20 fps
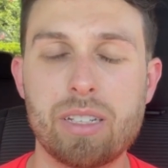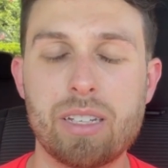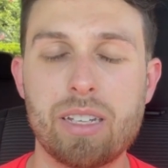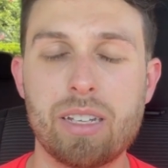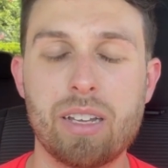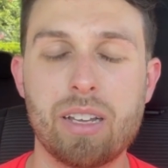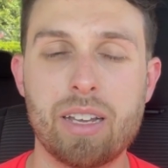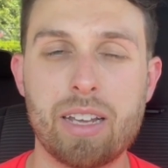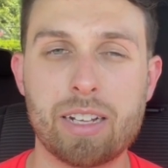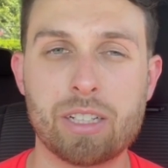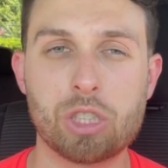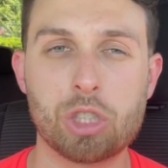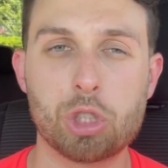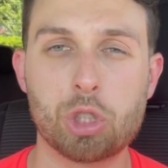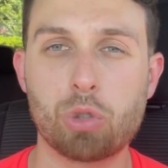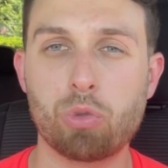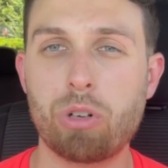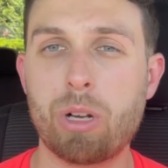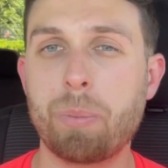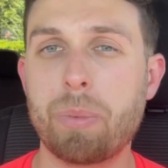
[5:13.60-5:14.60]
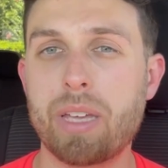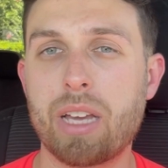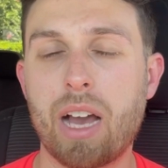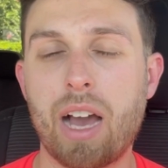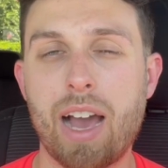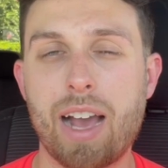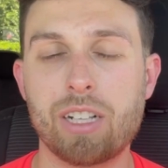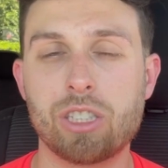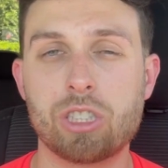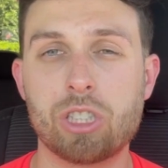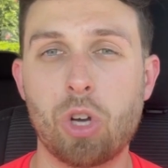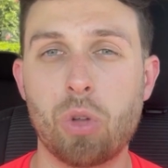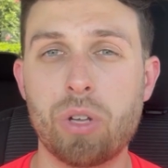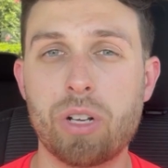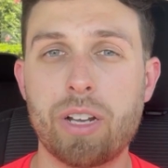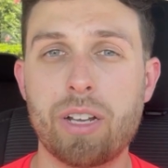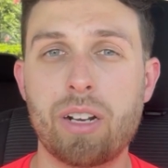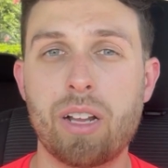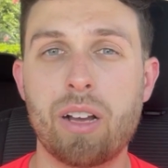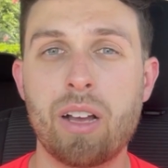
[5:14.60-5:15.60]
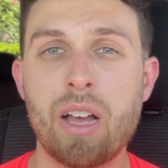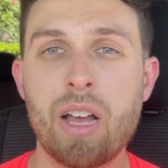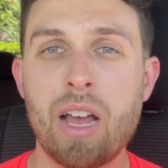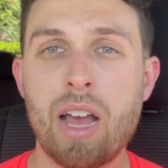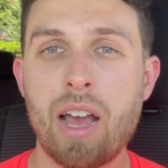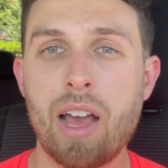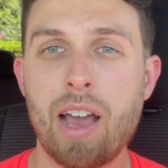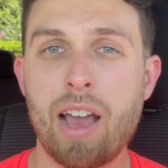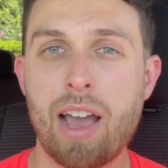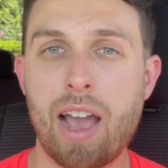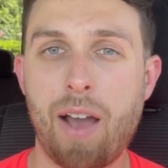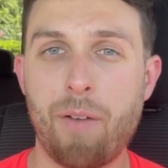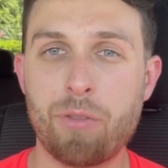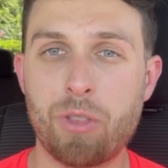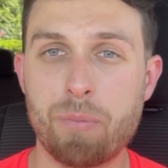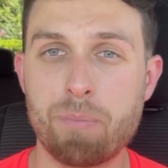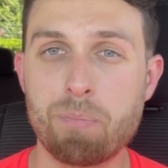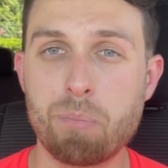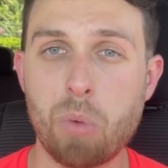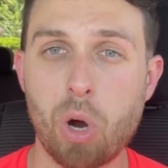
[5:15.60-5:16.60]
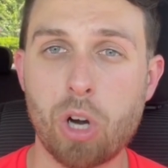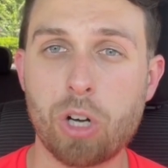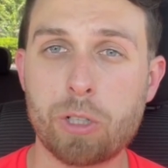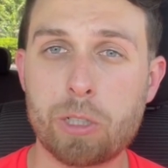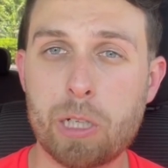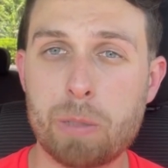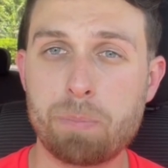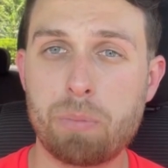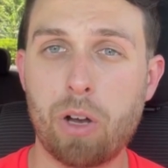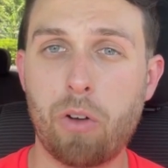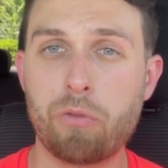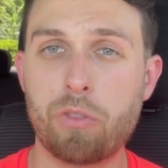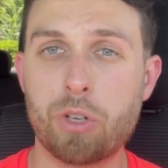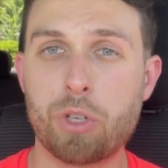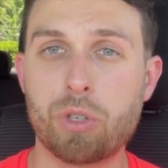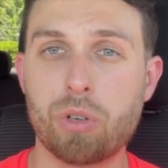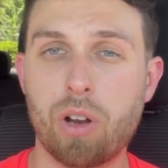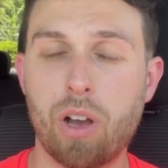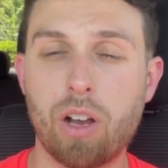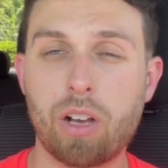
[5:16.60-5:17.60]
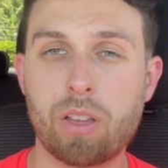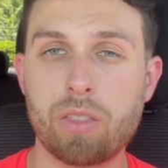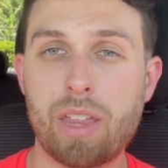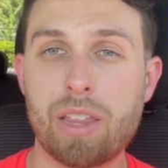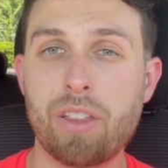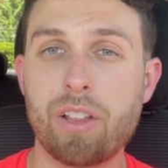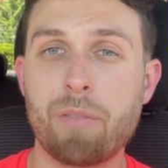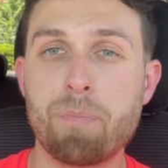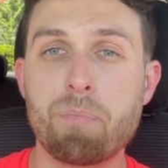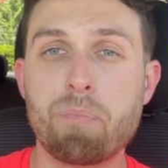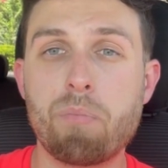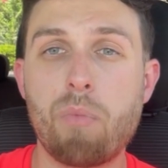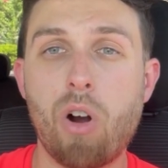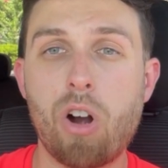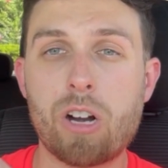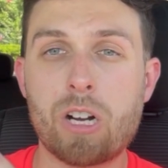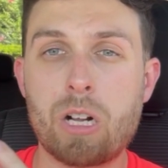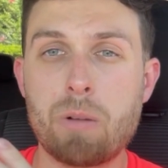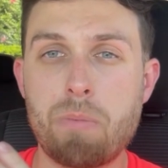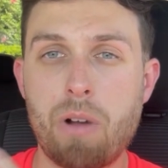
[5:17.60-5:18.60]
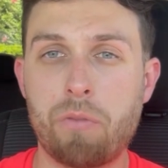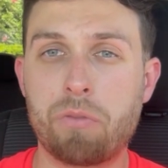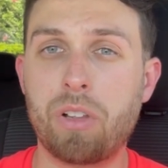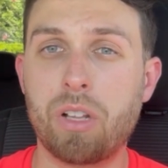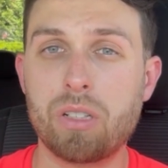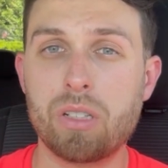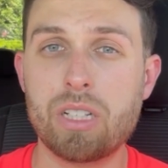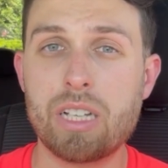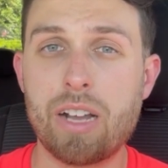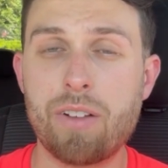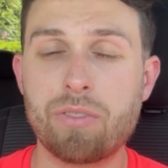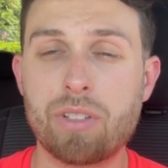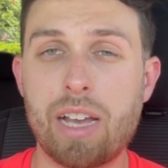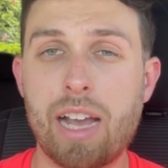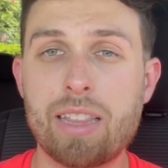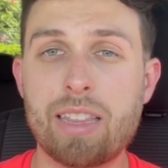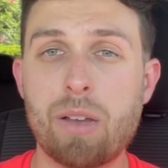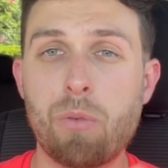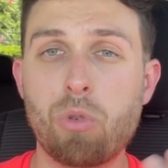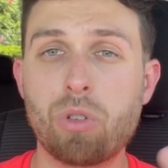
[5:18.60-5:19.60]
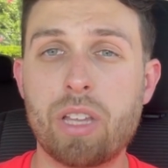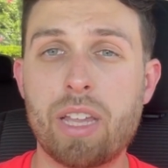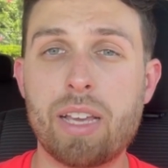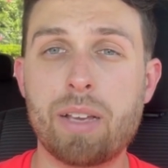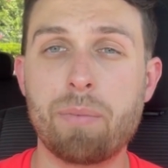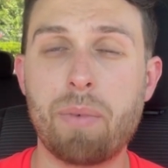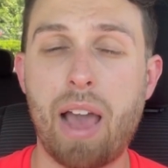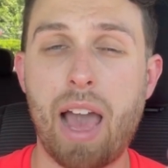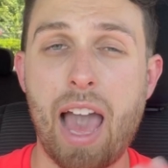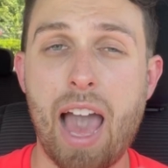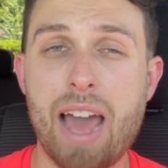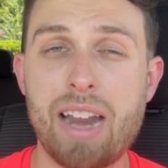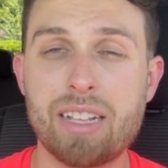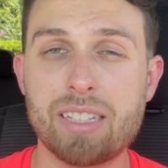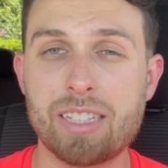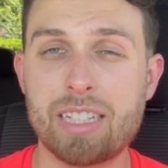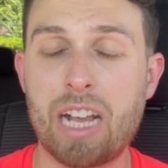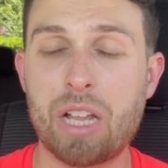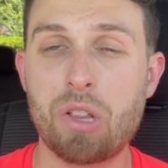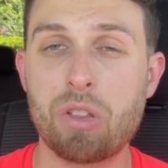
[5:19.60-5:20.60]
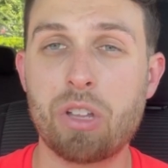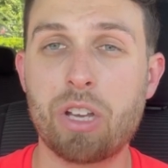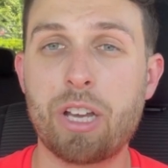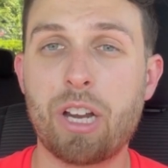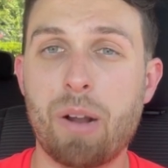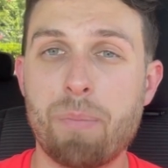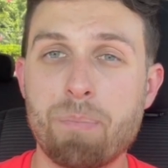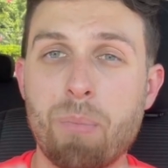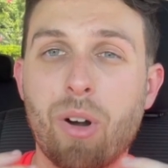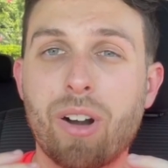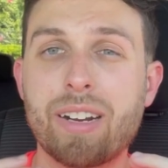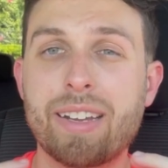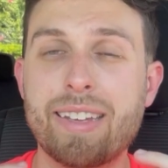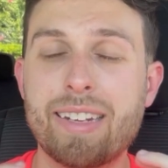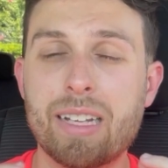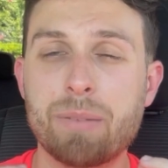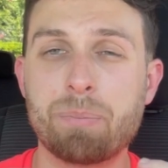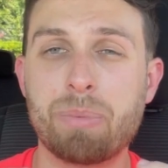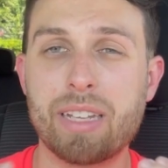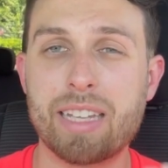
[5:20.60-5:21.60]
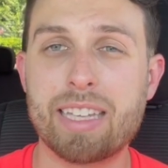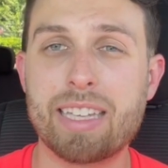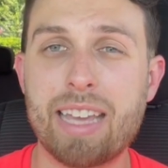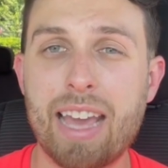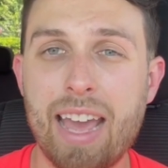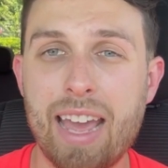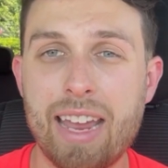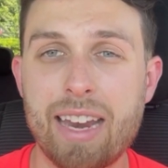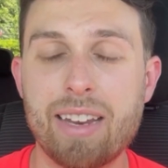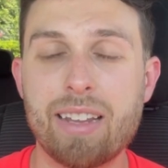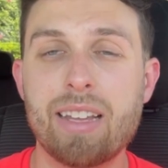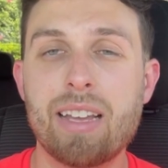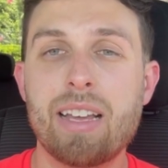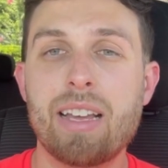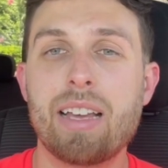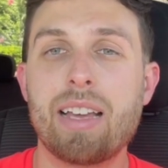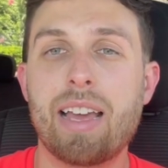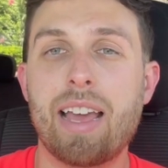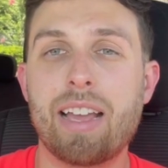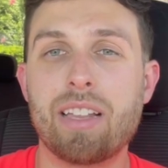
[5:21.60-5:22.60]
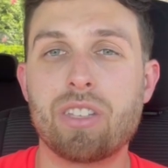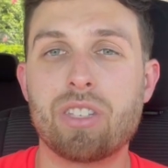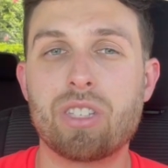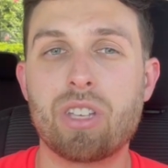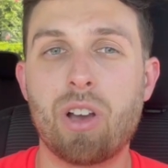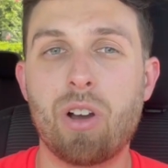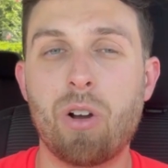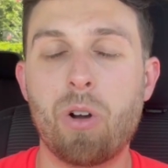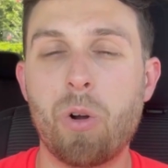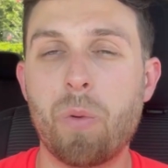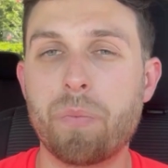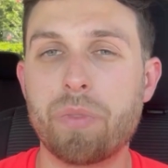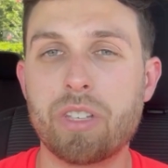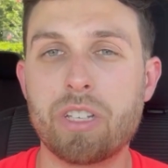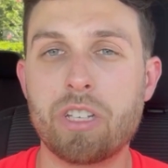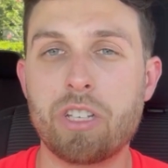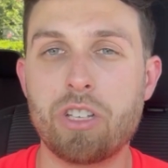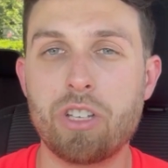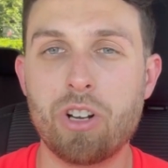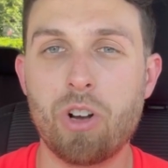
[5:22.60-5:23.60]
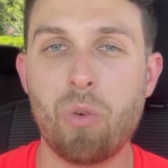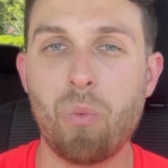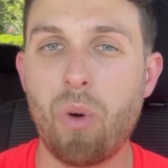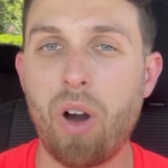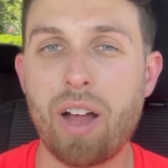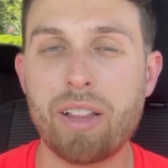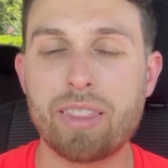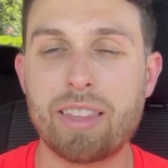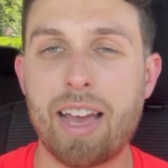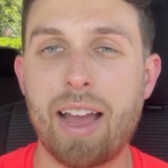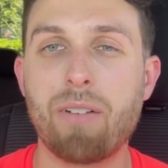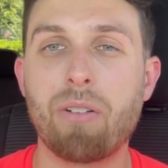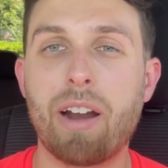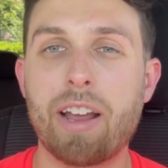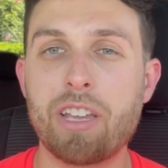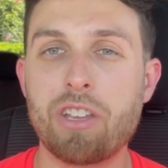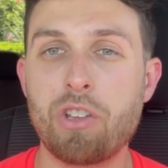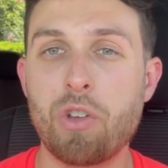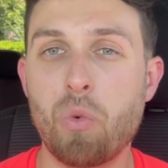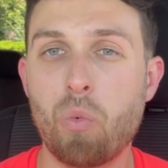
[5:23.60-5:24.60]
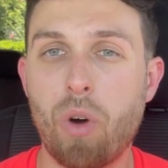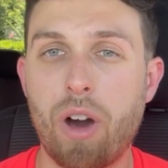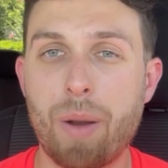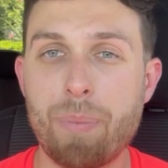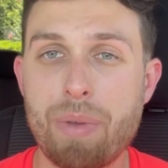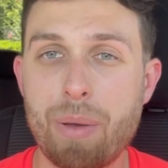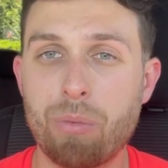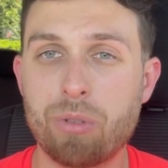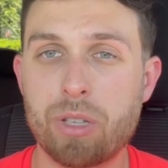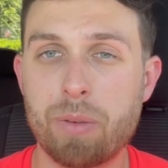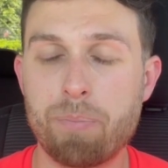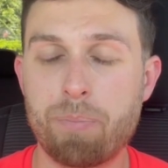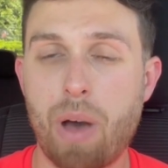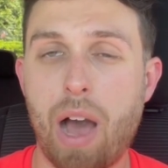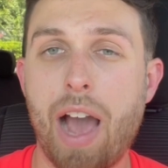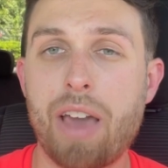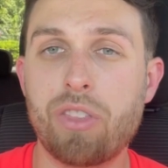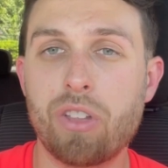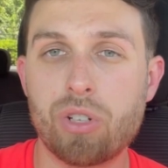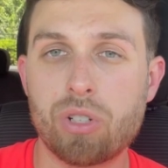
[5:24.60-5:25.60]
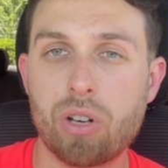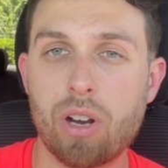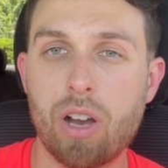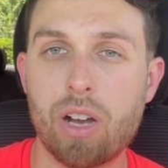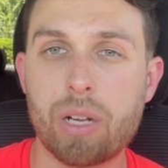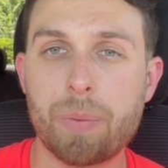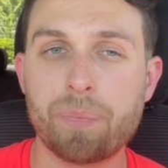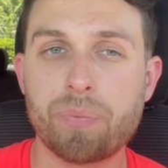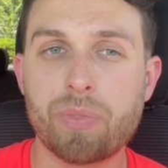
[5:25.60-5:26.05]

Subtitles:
extremely high. So they're going to have the markup of the truck, then markup up the lift, and then when they add it together, they're going to mark it up again. And so you don't want that, right? You want to be able to buy the truck